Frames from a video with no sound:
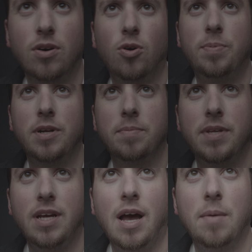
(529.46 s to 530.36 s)
gonna open up
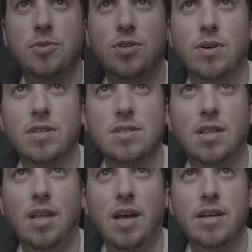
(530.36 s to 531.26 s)
the aperture on
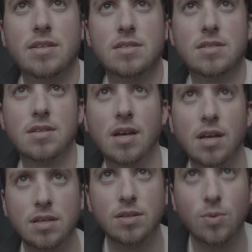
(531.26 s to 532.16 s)
this lens.
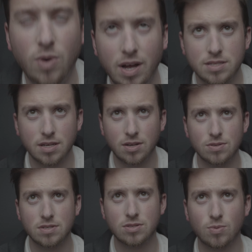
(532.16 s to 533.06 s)
So the widest it goes is